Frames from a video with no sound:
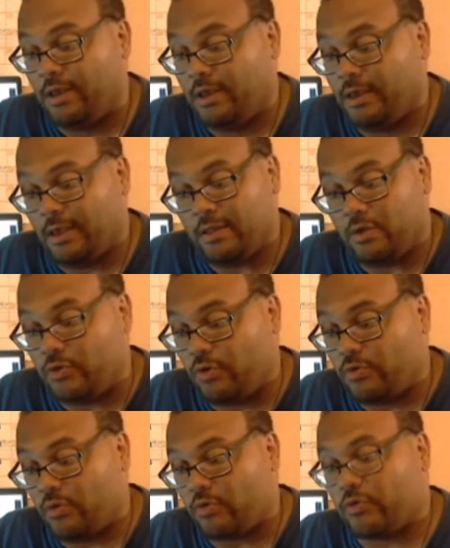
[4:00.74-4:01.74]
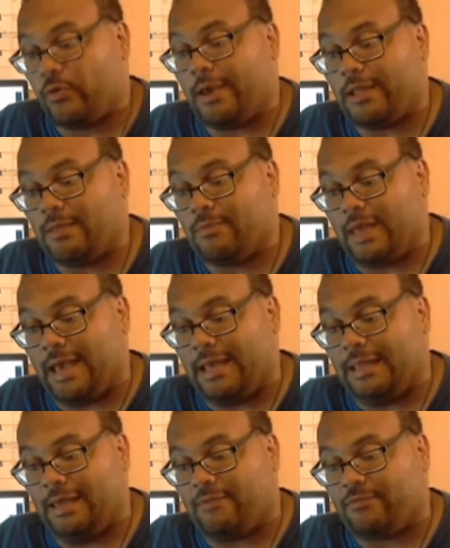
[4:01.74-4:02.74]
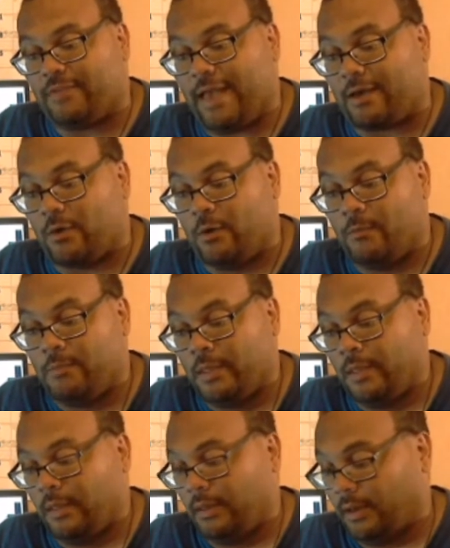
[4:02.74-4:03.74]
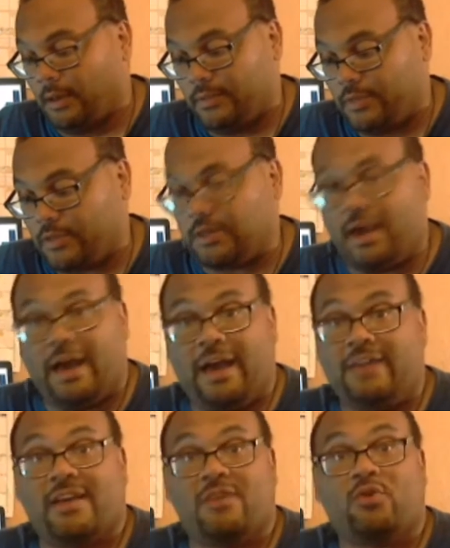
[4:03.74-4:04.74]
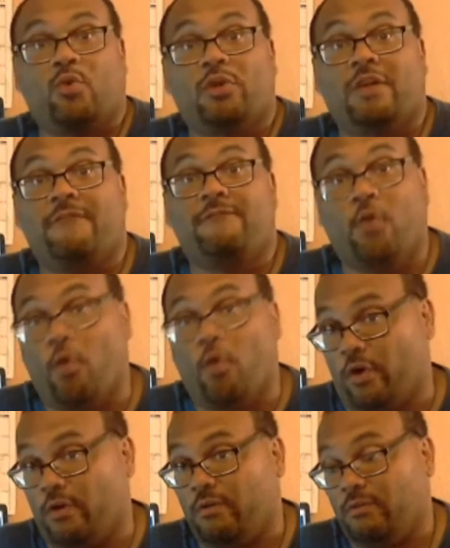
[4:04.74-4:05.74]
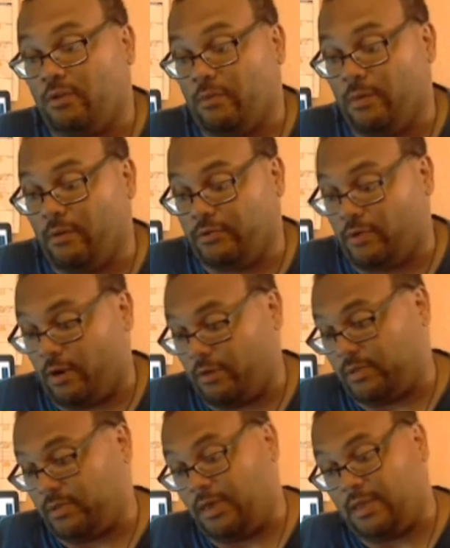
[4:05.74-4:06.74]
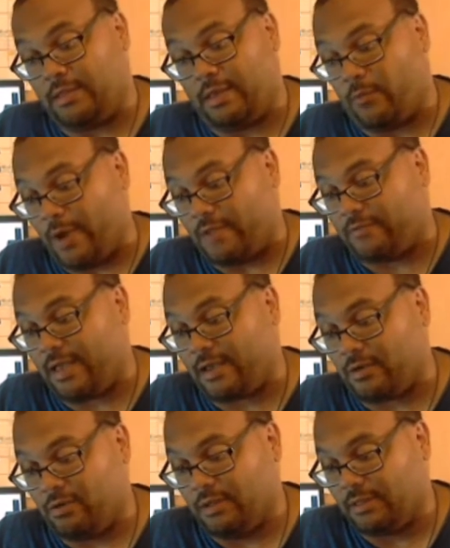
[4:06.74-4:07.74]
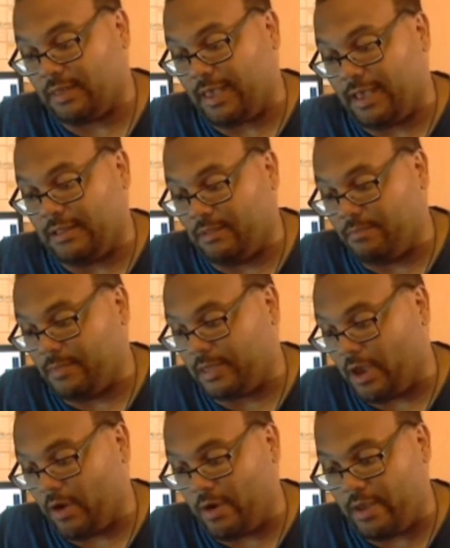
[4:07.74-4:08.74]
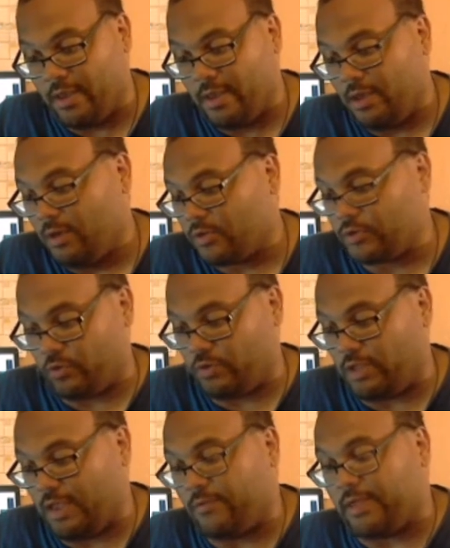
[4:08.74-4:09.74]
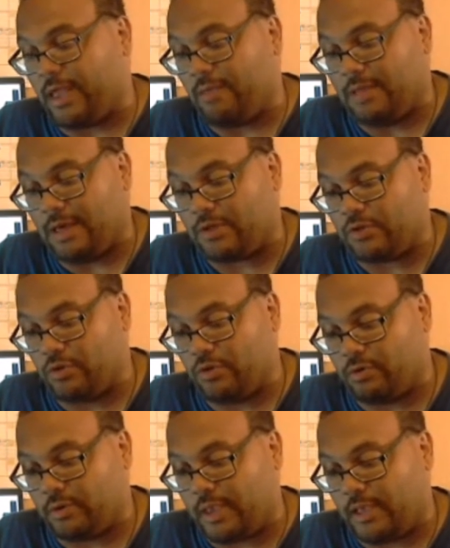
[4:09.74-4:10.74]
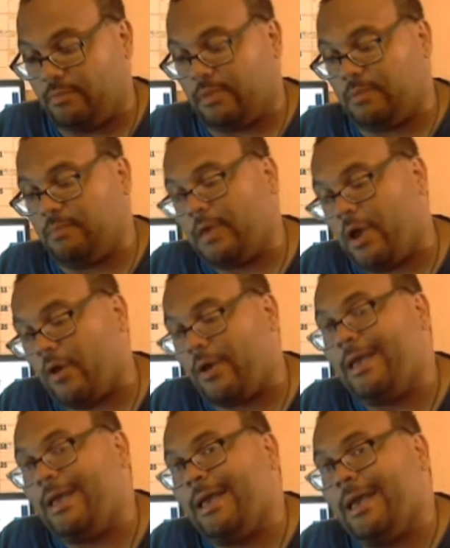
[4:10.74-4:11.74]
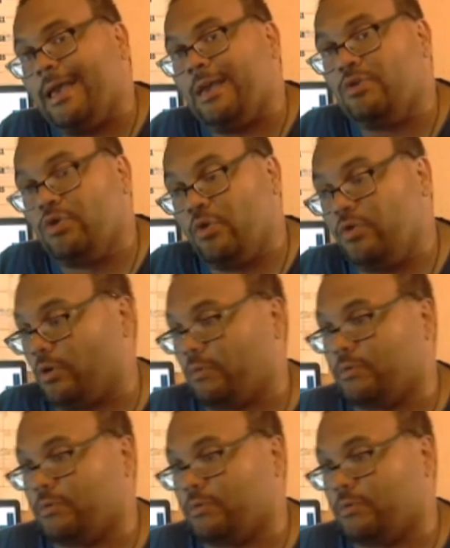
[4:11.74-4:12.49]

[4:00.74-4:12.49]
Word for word: And a junior, Trey Adams, at left tackle. Uh, this guy's had 24 career starts. And at right tackle, Kaleb McGary started every game last year. Kaleb McGary, a junior.